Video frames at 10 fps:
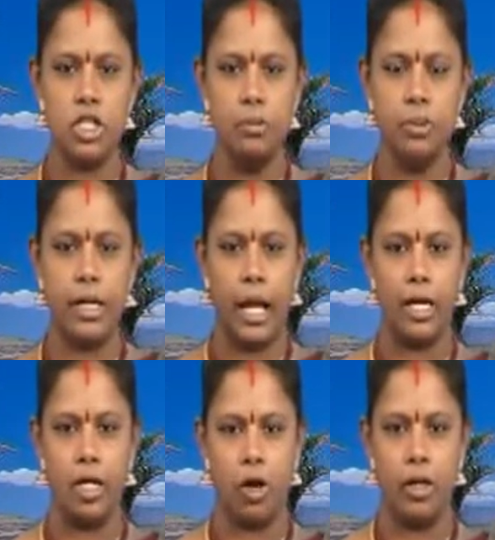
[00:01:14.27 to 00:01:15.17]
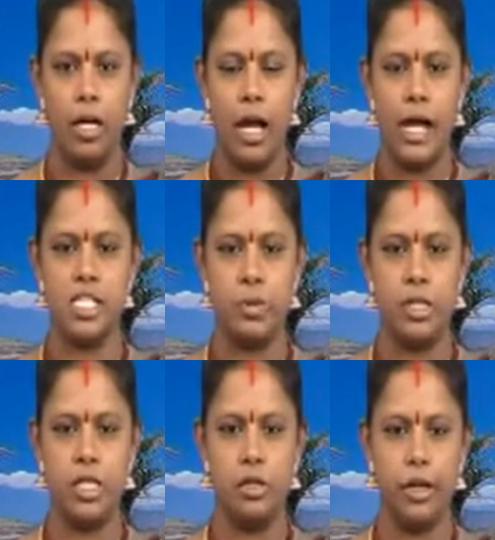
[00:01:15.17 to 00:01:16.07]
term catalog has
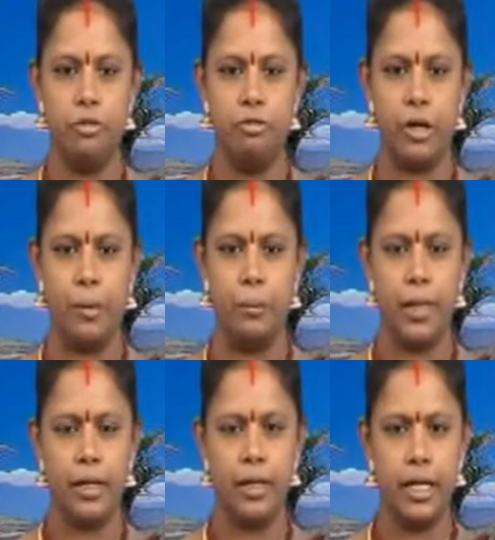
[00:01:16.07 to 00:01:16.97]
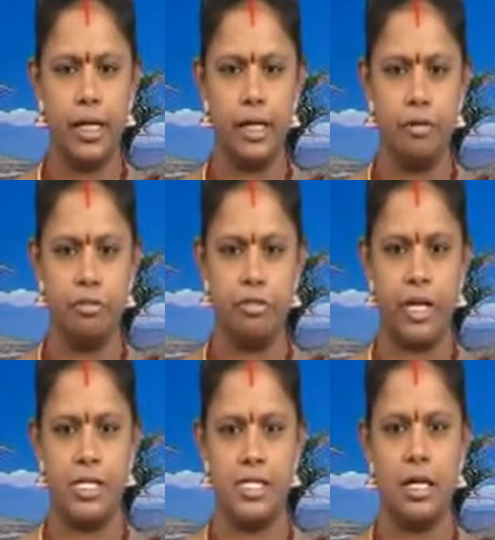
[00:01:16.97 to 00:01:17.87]
been derived from Greek
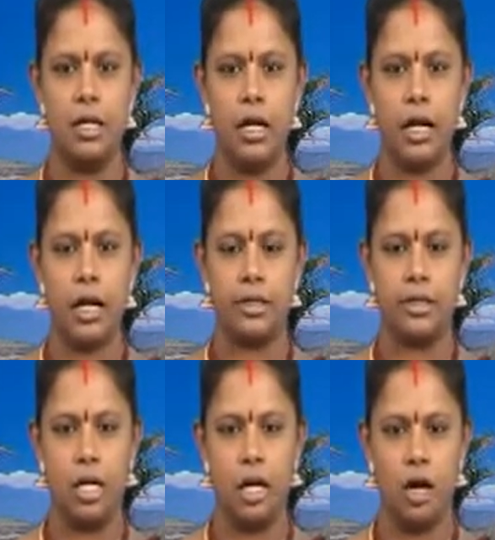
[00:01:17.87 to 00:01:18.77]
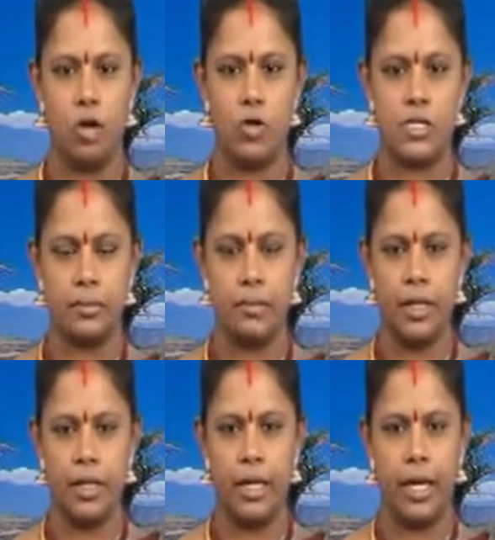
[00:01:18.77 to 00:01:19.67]
phrase katalogos,
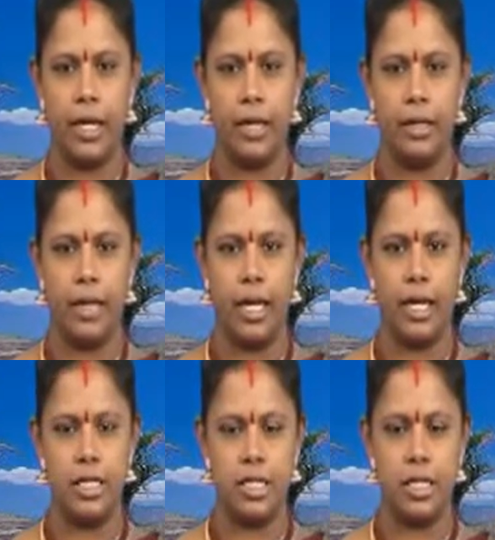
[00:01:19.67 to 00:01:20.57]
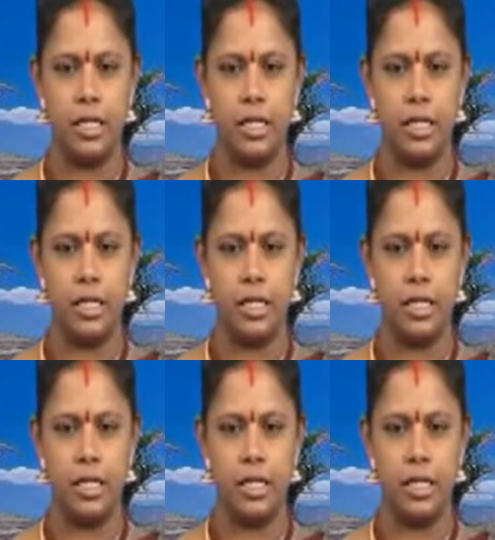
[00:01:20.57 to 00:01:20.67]
K-A-T-A-L-O-G-O-S.